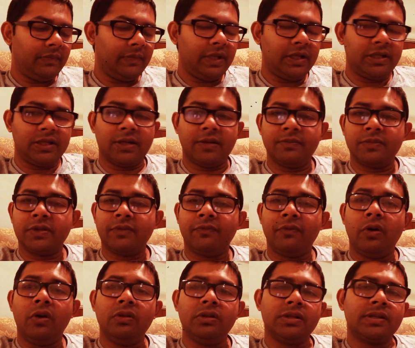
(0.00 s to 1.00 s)
in terms of
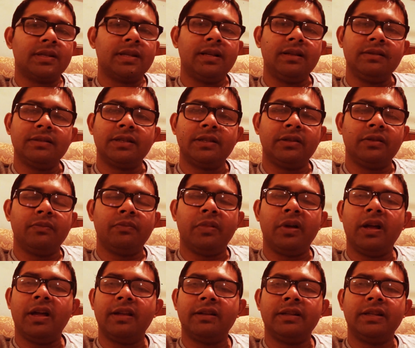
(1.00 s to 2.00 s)
all the cells in your
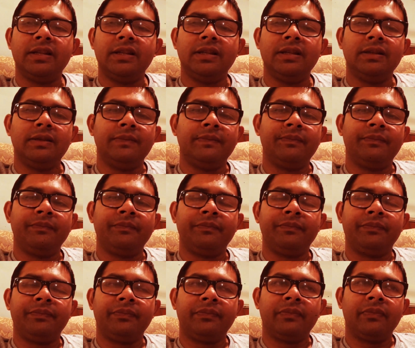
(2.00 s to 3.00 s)
body
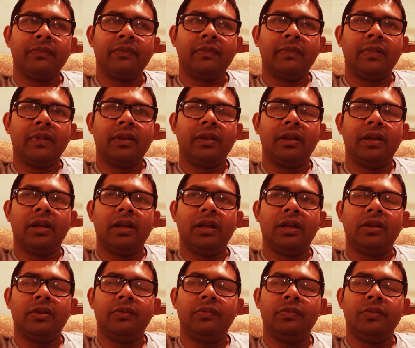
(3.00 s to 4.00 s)

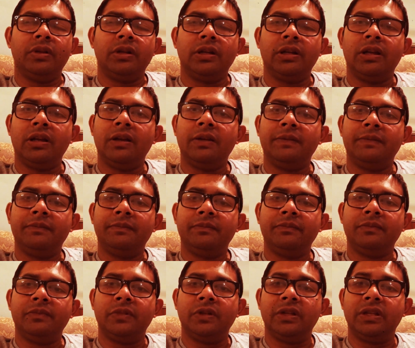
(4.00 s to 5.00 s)
and whatnot
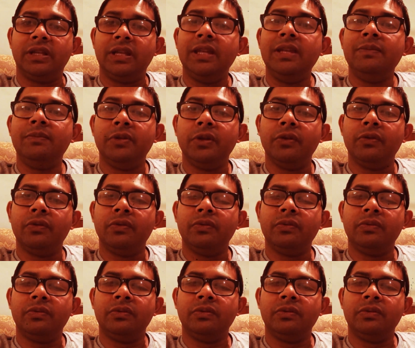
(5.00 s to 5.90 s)
to keep you